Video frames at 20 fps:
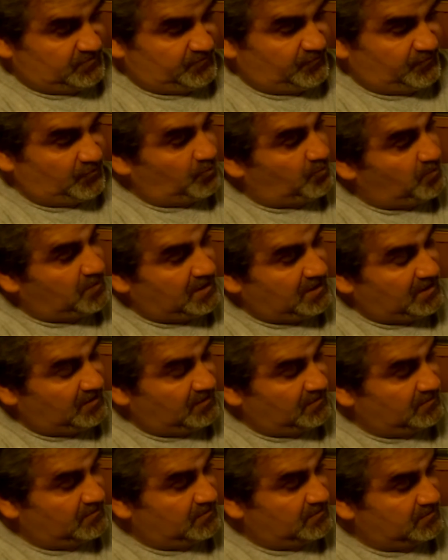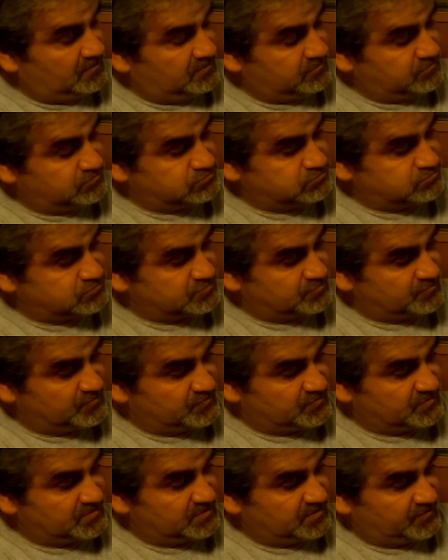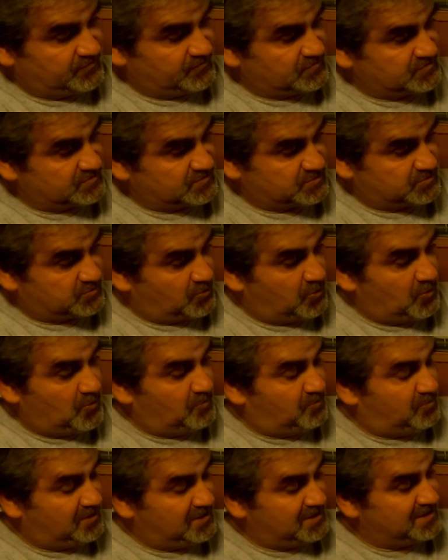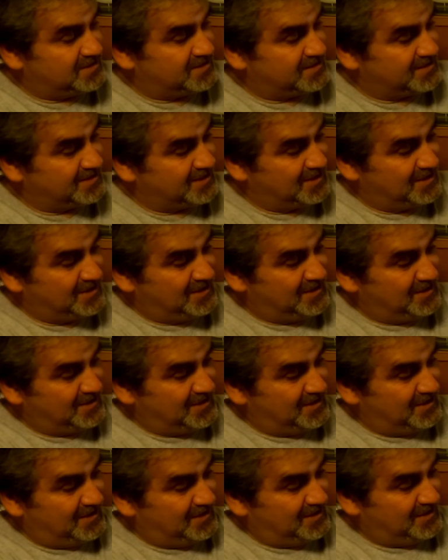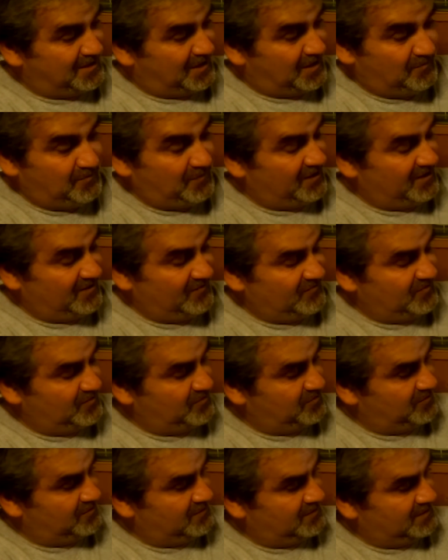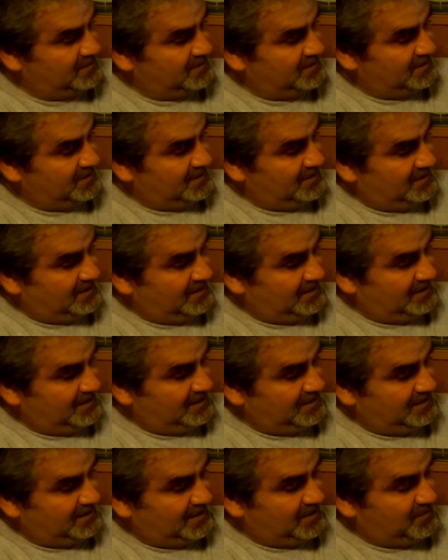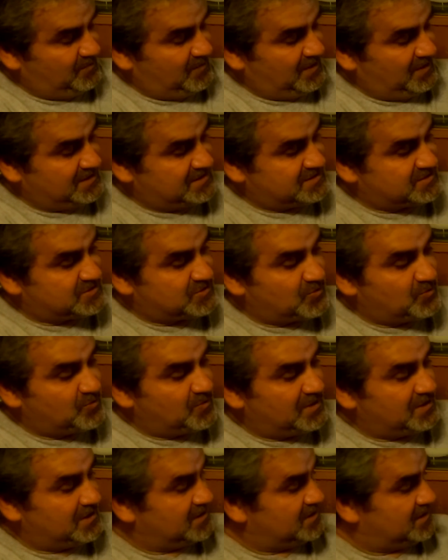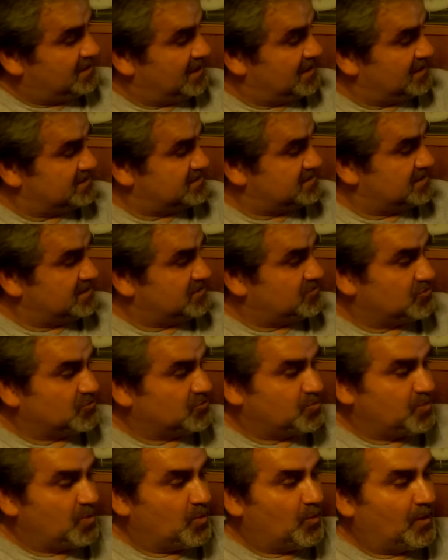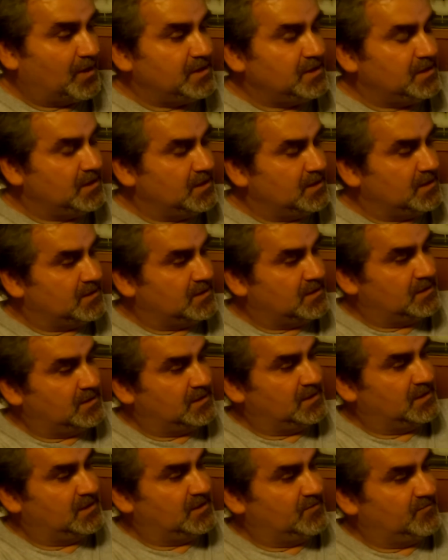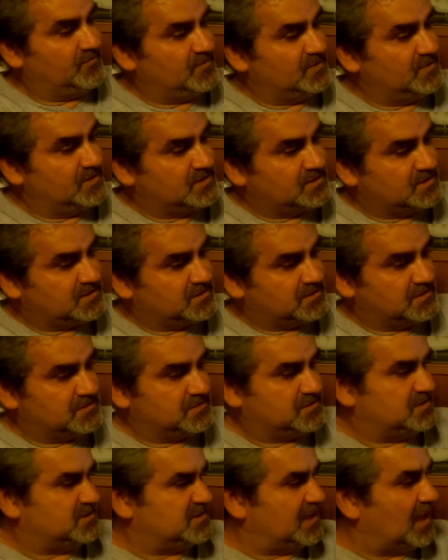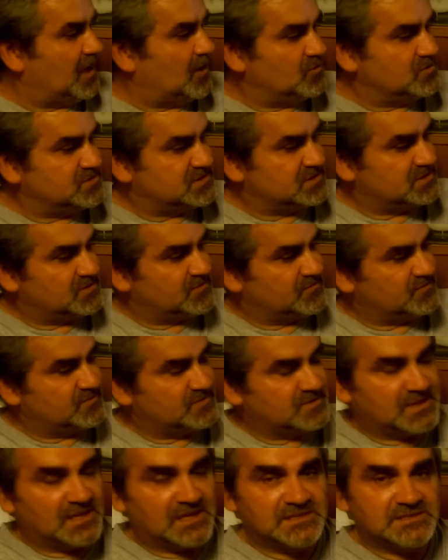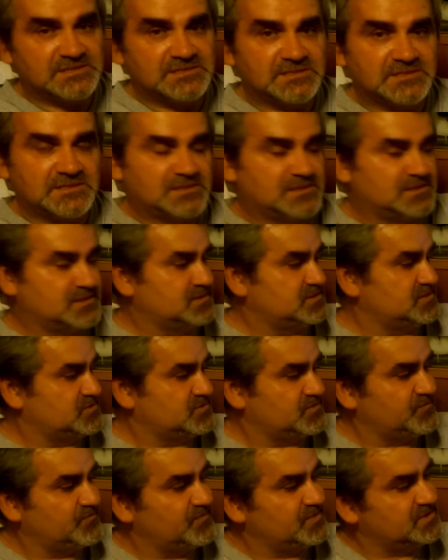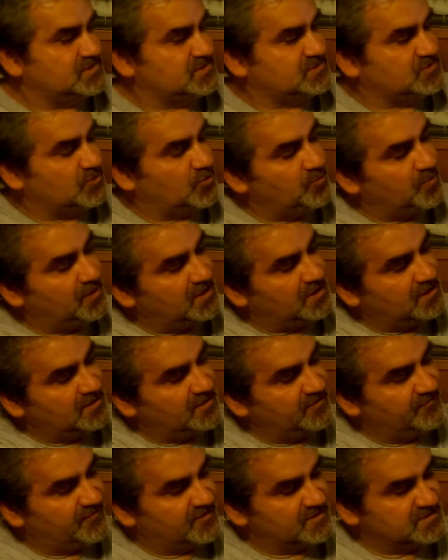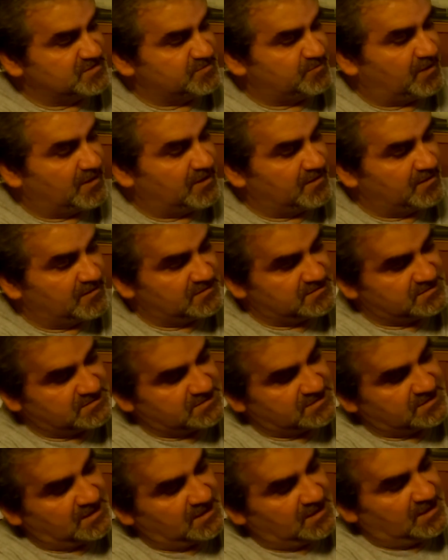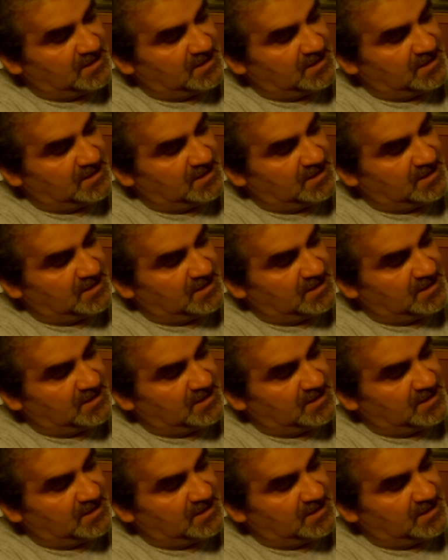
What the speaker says: For me, it was completely unbelievable, and I made so many tests. It took me 1 year with thousands of tests with so many different spirals